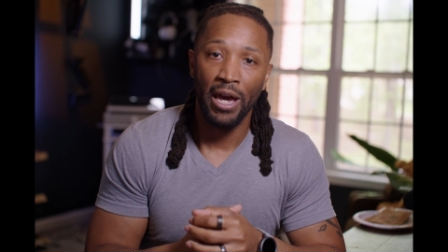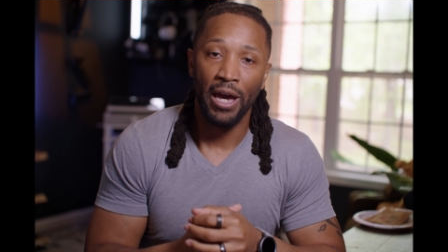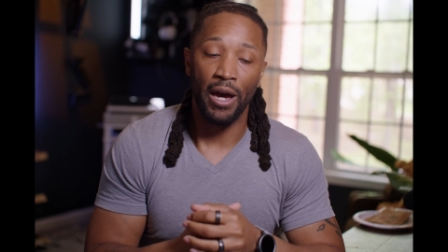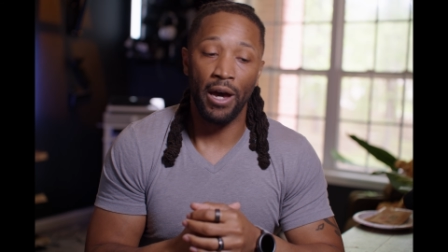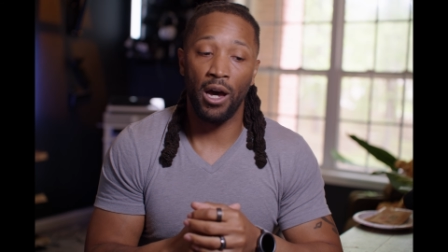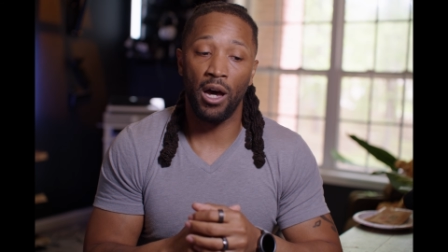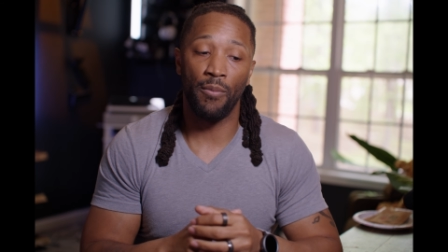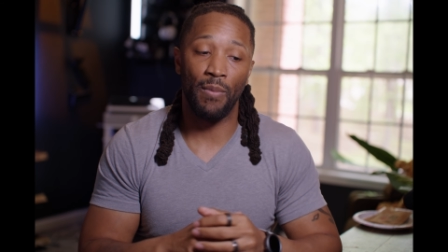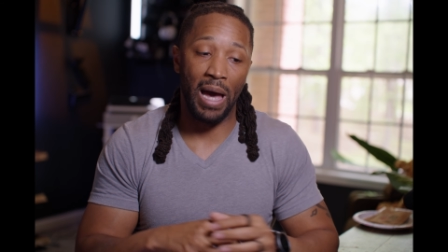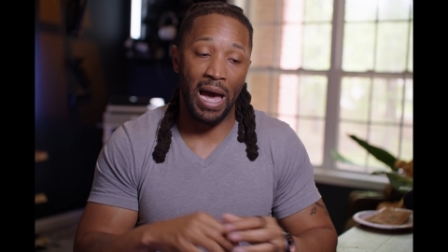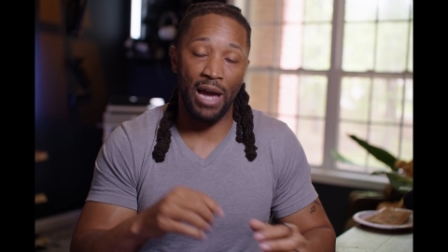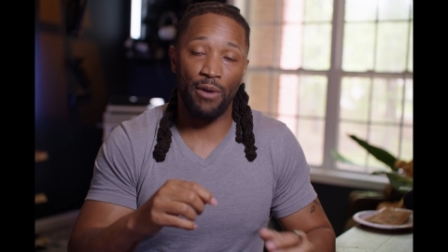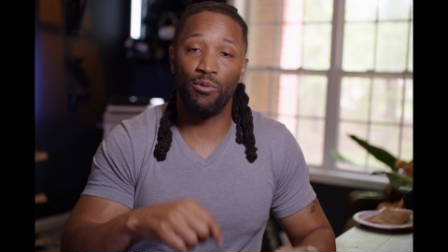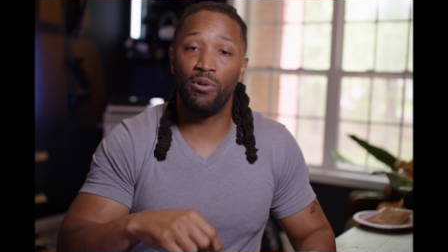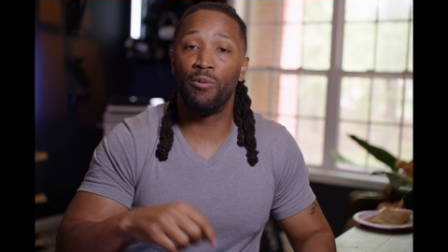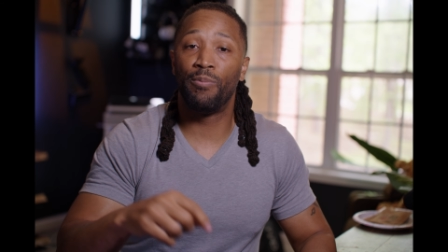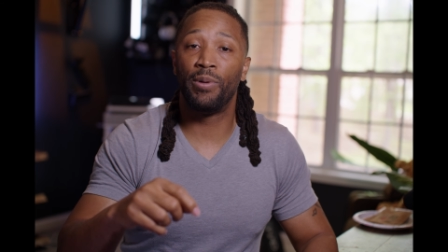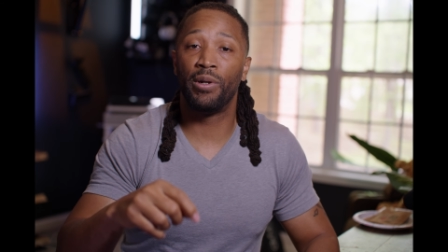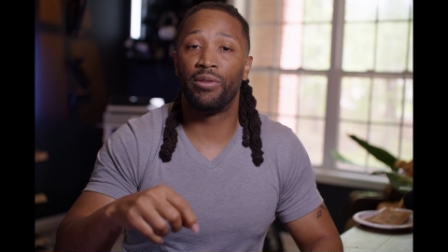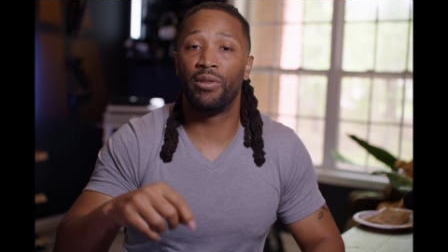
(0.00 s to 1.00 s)
I
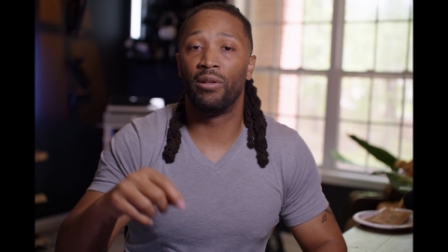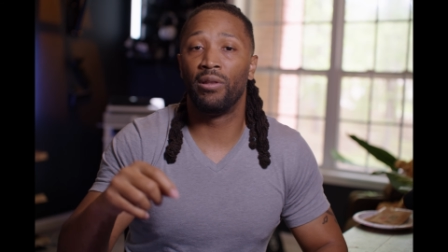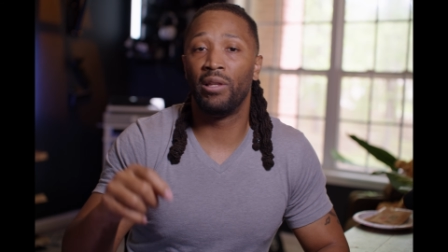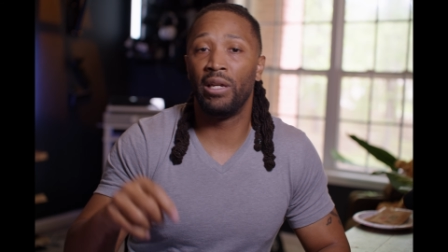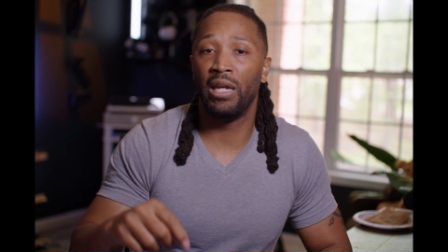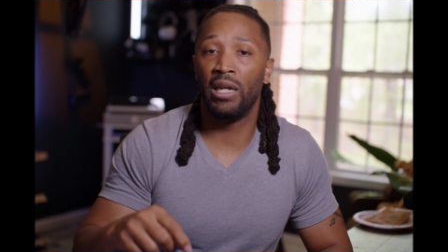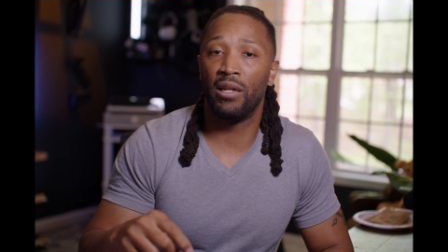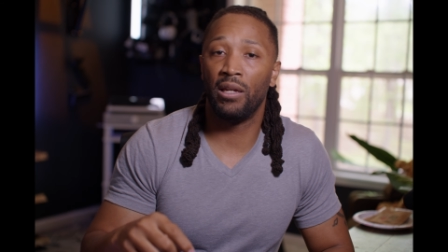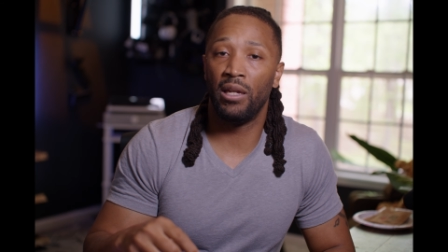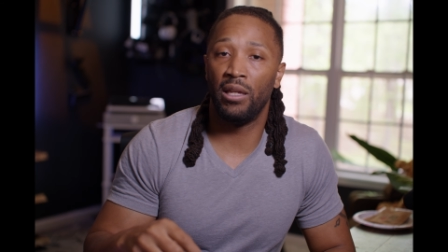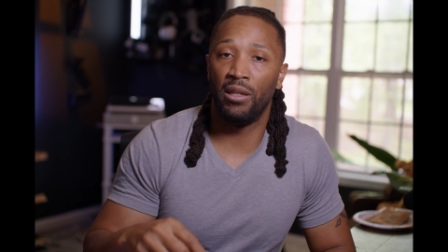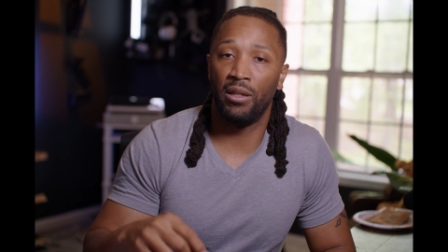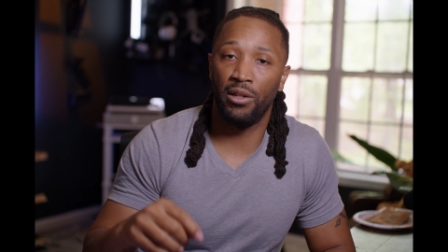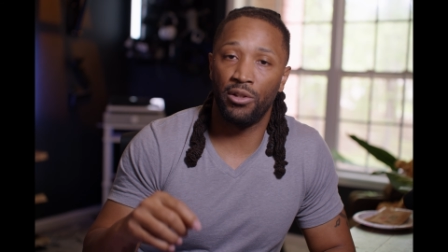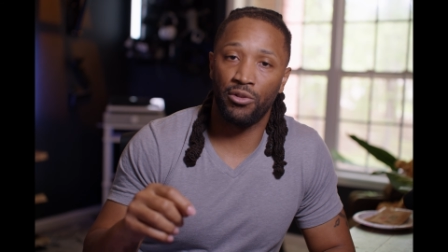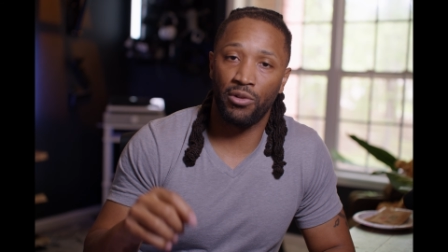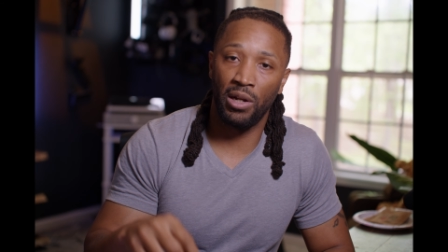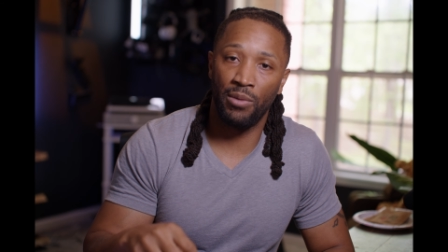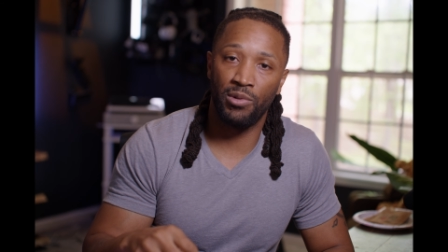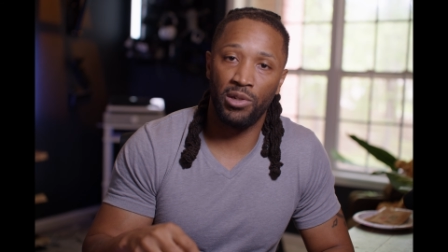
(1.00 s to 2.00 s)
will put the link in the
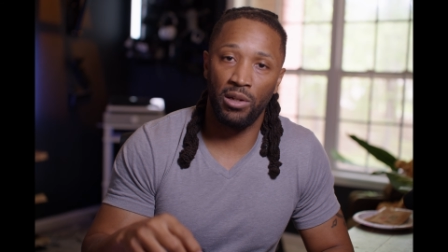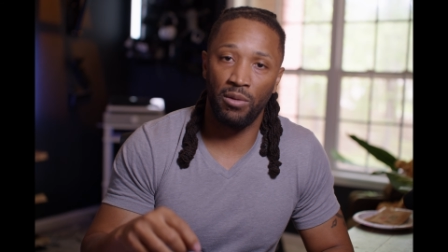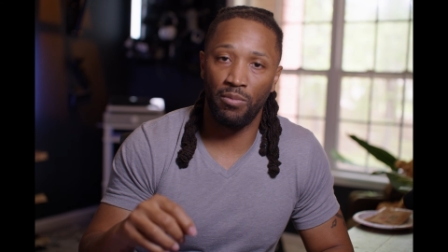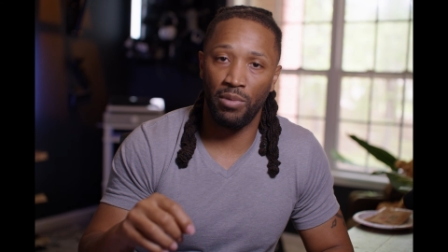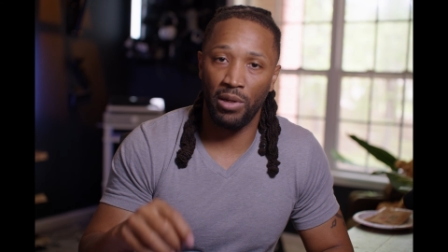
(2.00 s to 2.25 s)
description